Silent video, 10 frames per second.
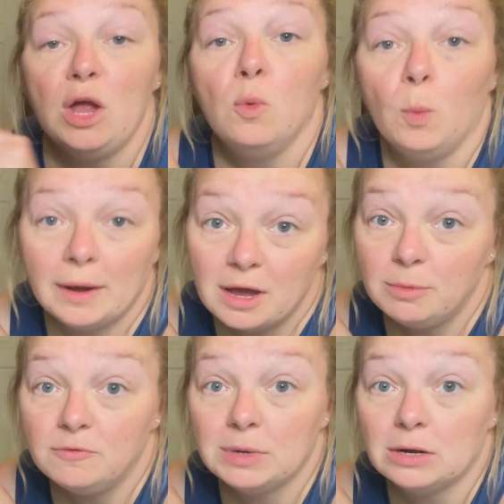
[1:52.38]
1
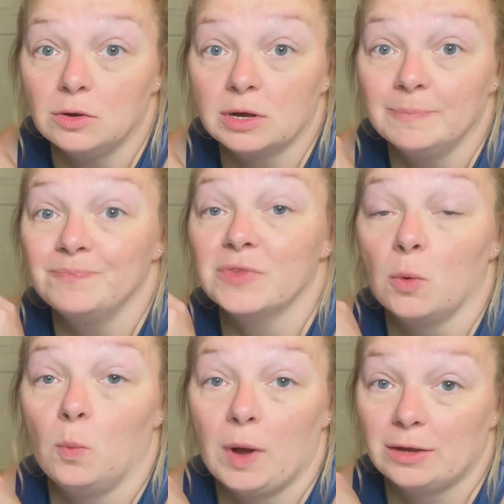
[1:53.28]
cup of milk,
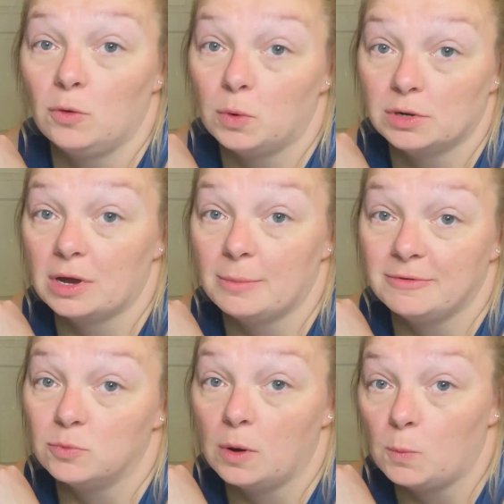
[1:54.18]
1/4 cup
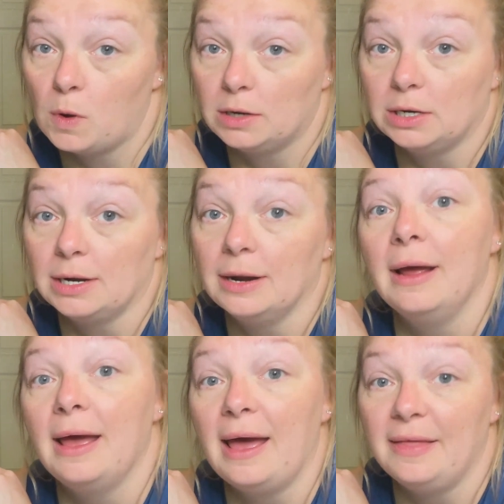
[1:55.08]
of warm water,
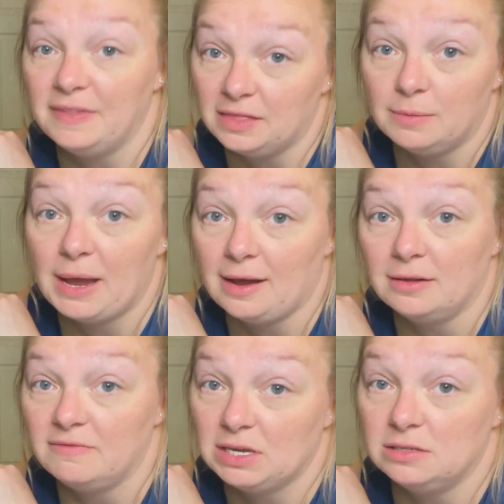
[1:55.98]
and then the
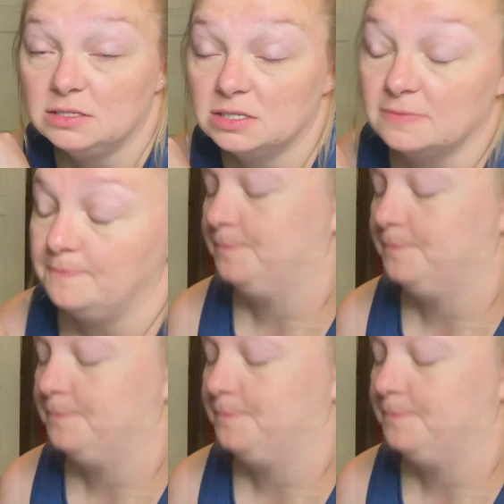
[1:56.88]
packet of yeast.